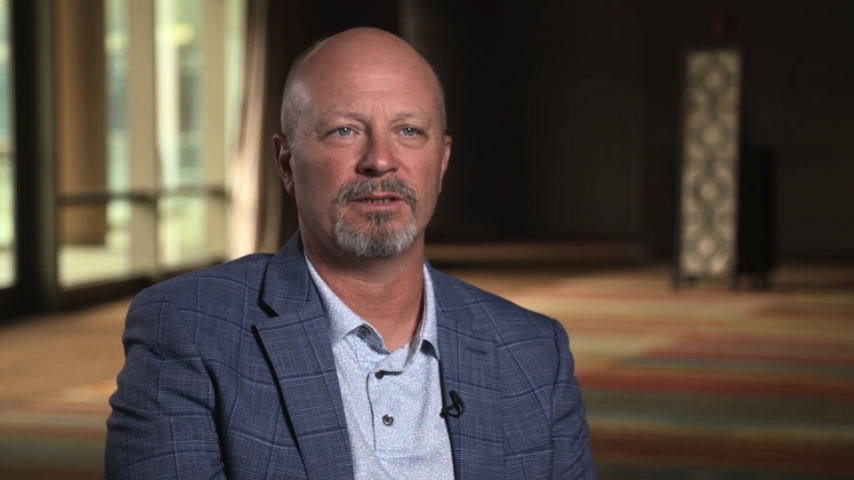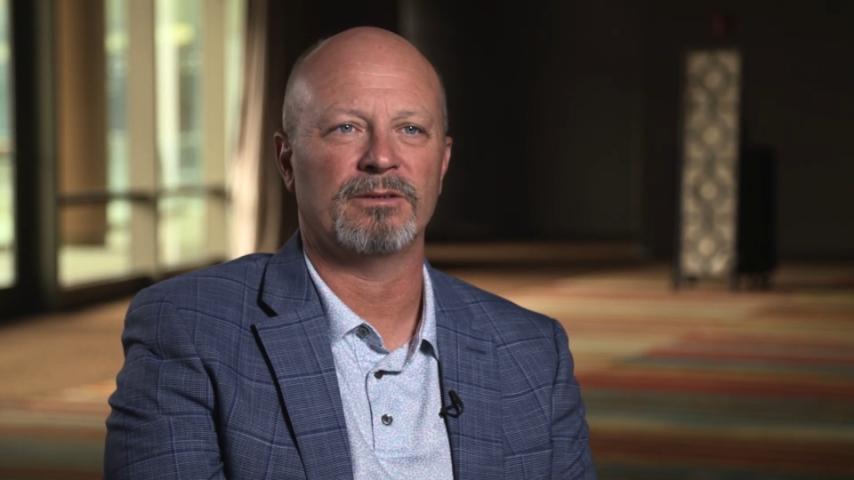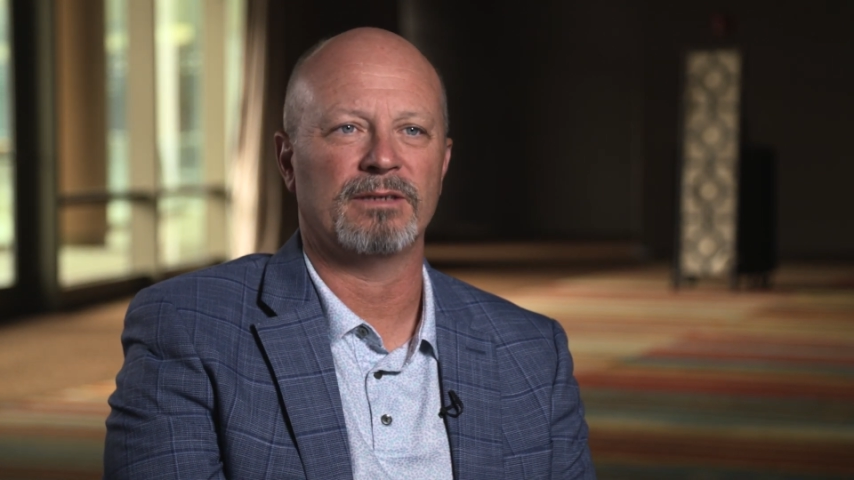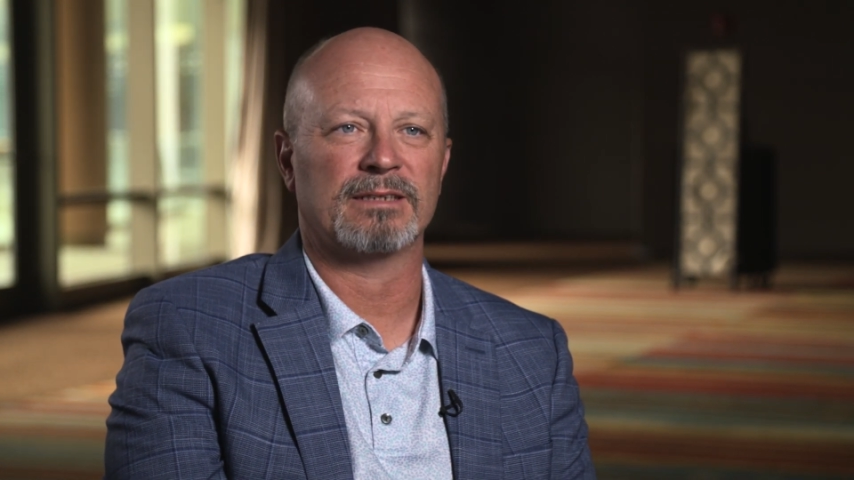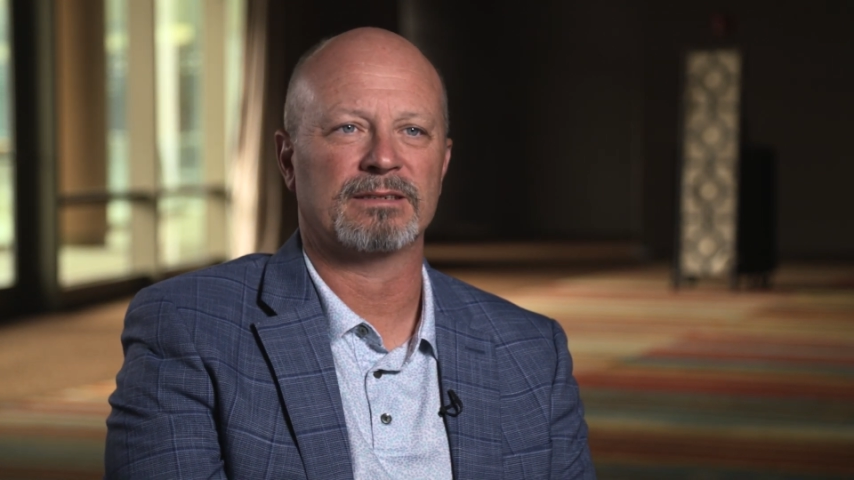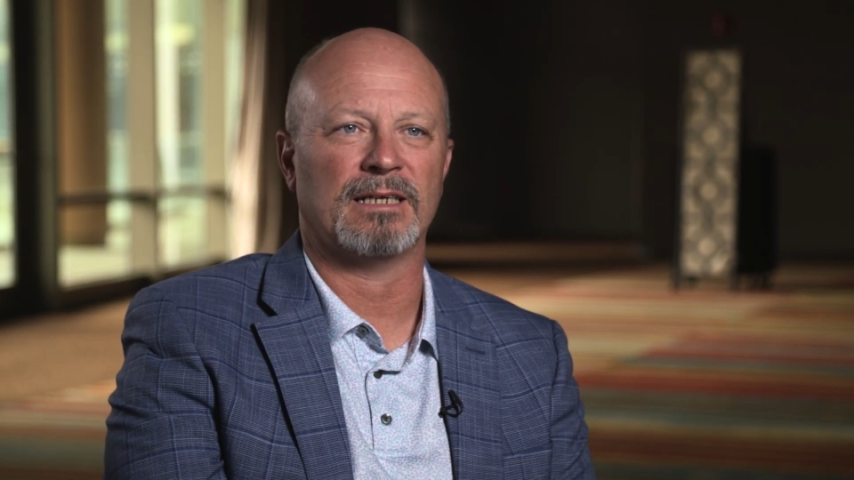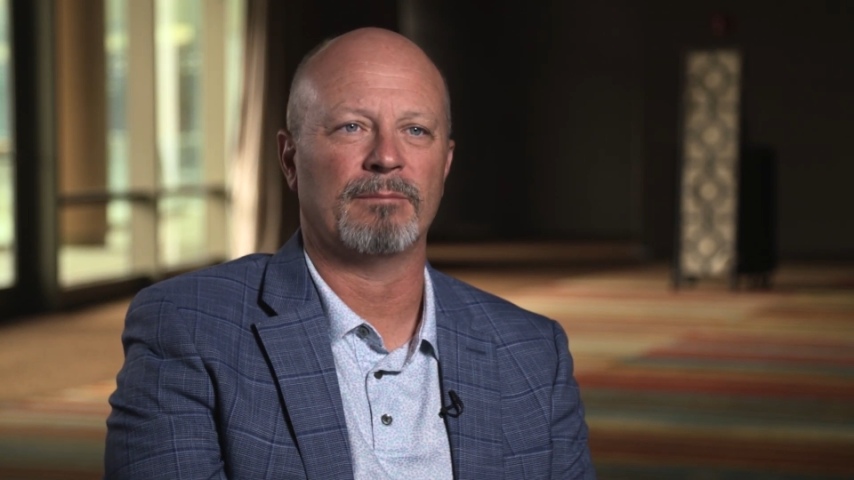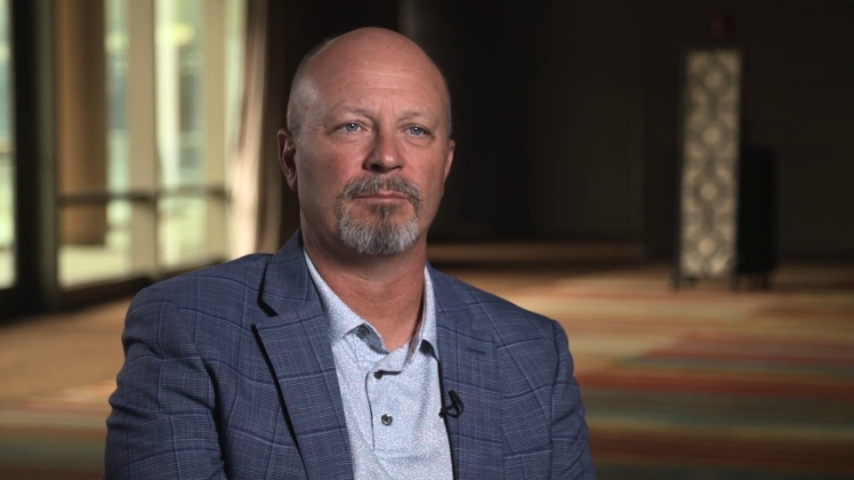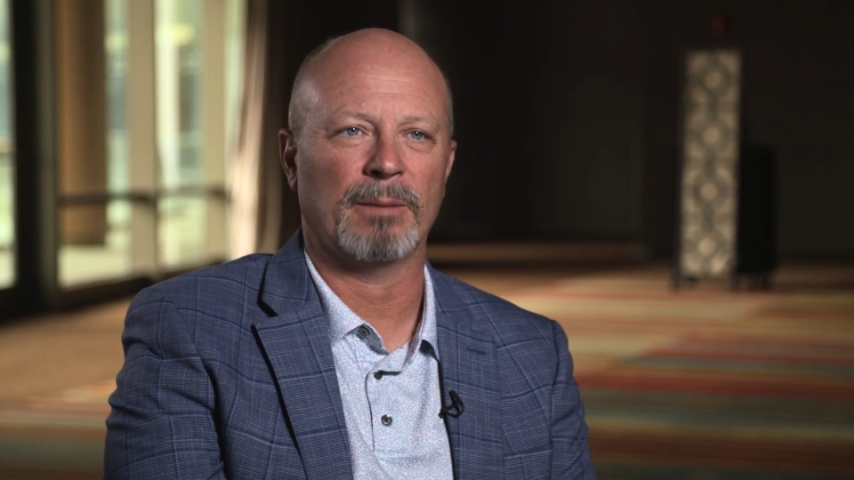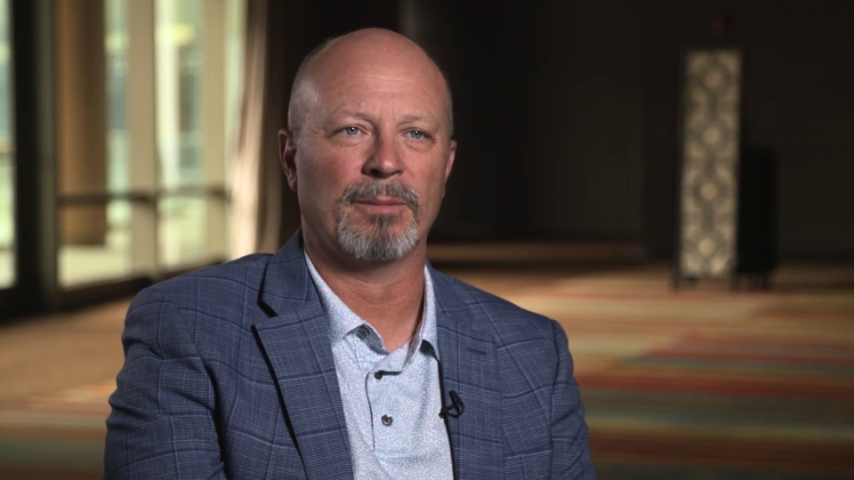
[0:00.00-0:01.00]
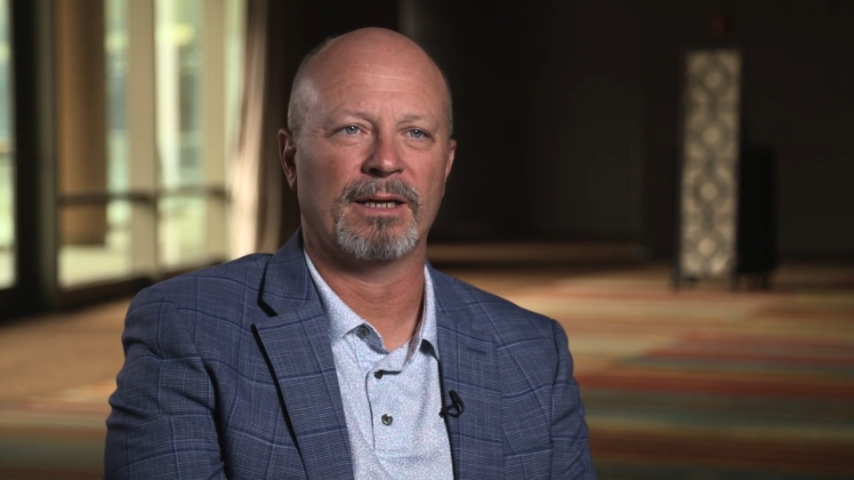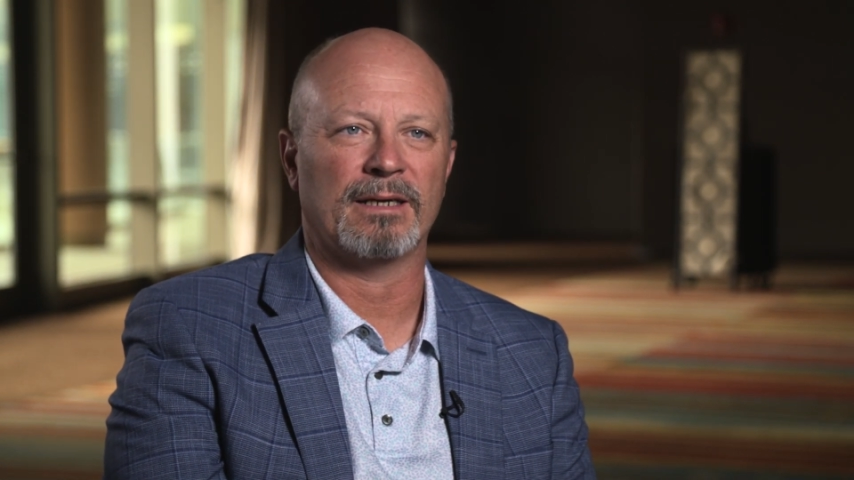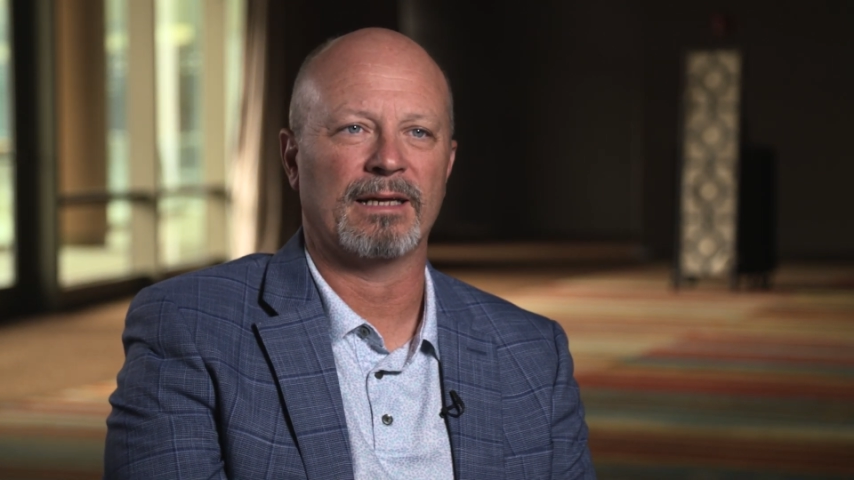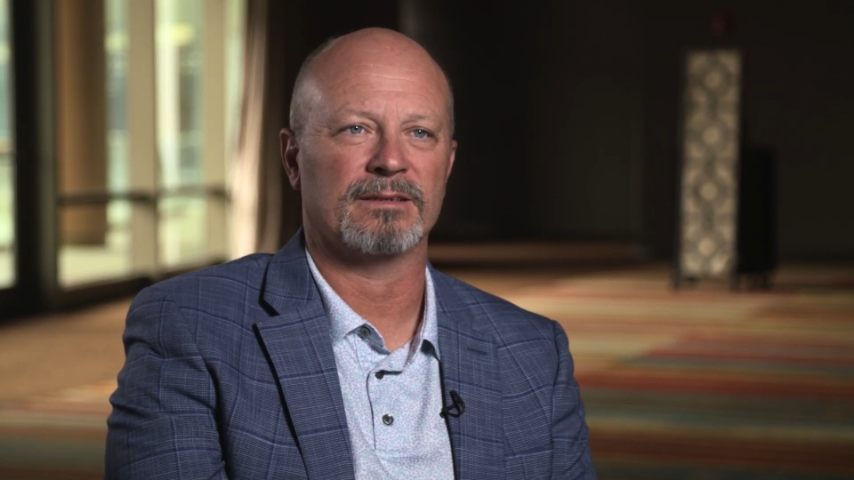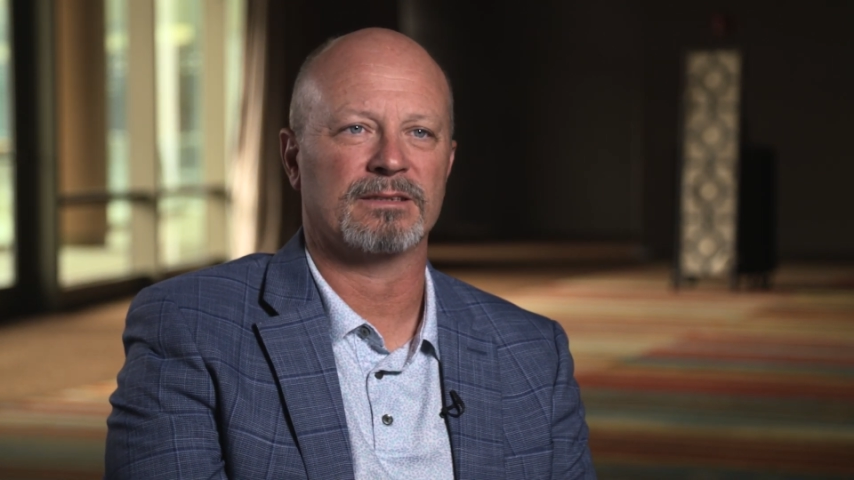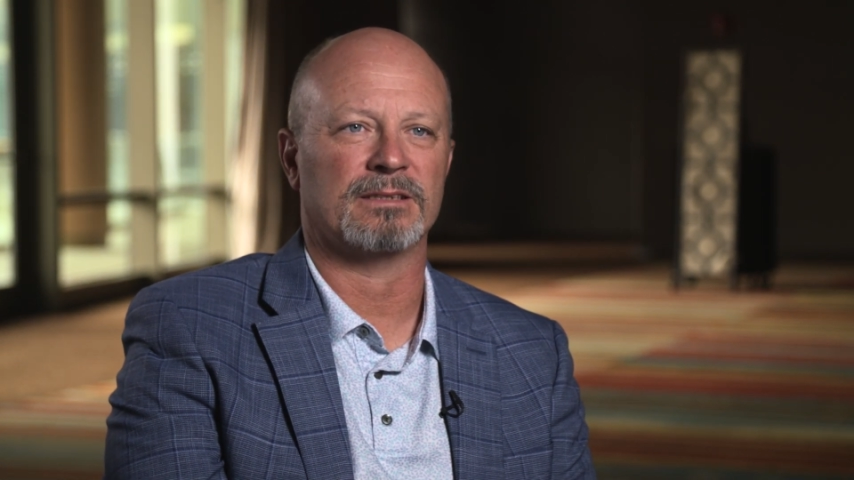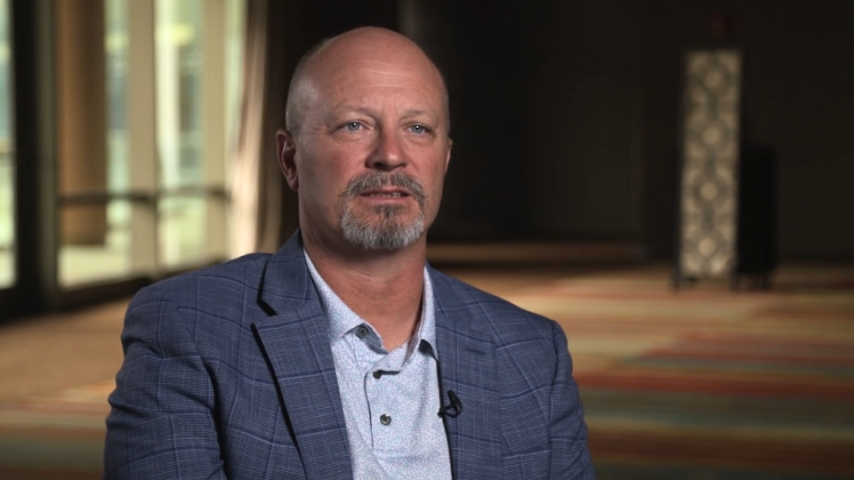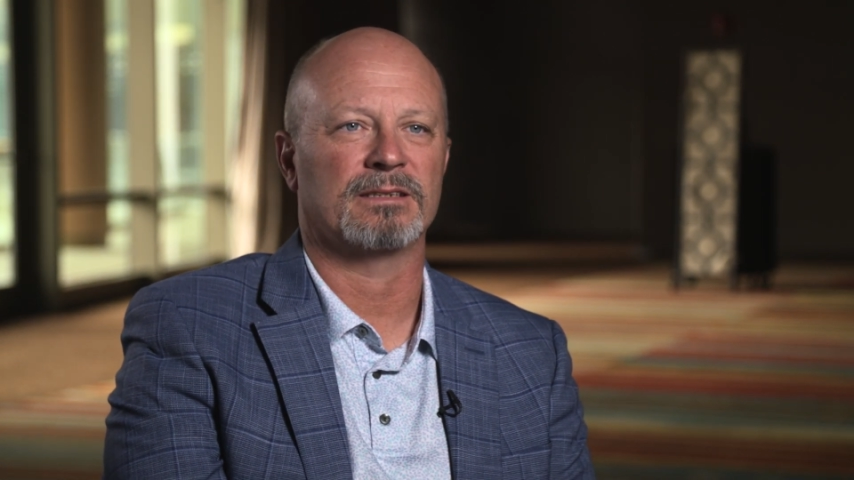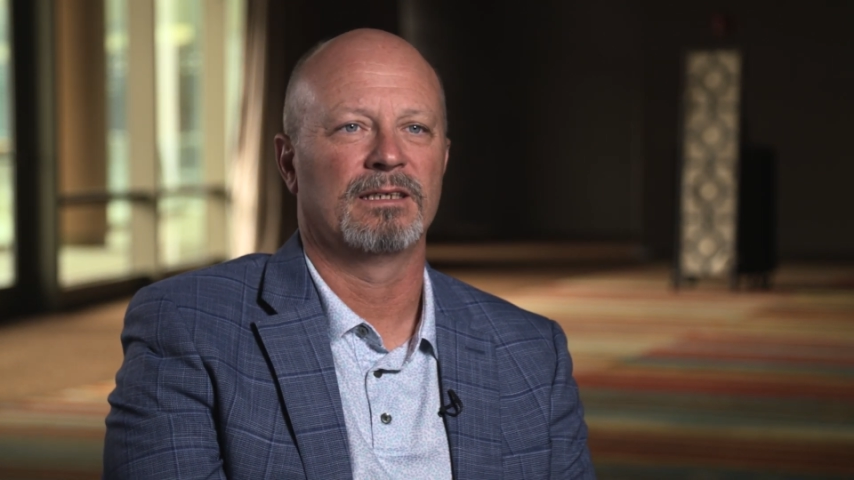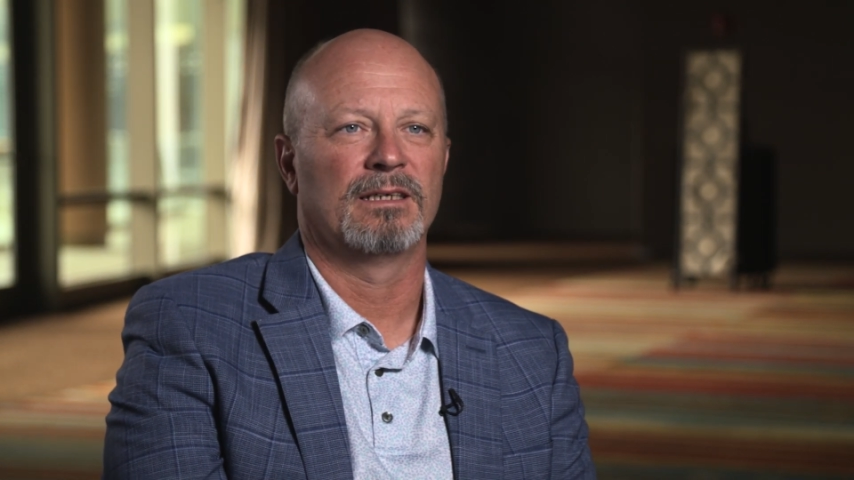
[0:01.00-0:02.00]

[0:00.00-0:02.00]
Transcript: do desktop pipeline analysis.